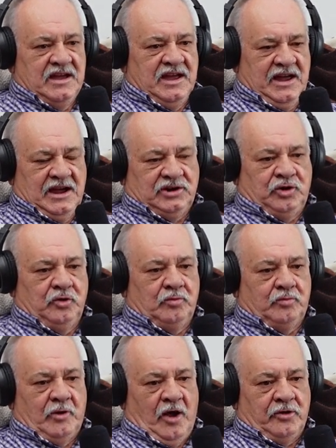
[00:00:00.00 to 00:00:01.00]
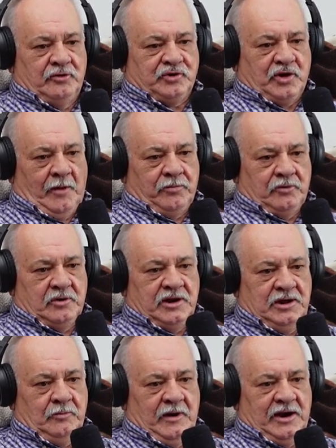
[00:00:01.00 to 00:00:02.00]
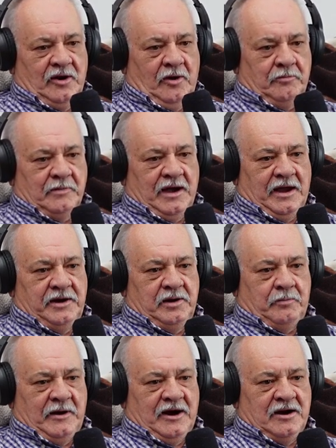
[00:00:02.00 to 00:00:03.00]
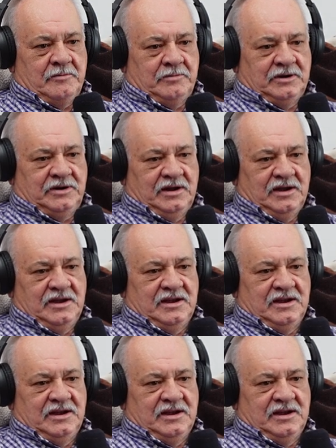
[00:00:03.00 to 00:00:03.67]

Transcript: He had two brothers up there, and he went up and got an apartment.